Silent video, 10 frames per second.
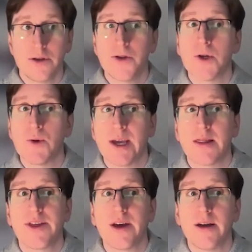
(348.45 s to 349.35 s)

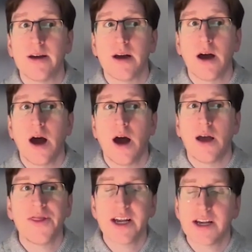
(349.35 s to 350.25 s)
doing that
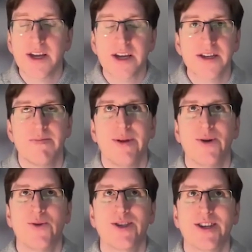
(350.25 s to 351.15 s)
I think doesn't
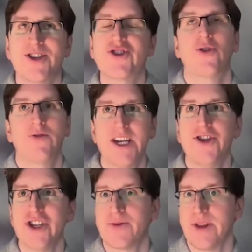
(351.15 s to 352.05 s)
build strong
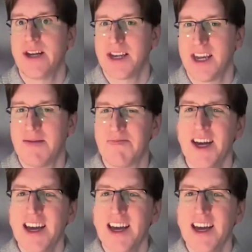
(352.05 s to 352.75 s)
relationships with their team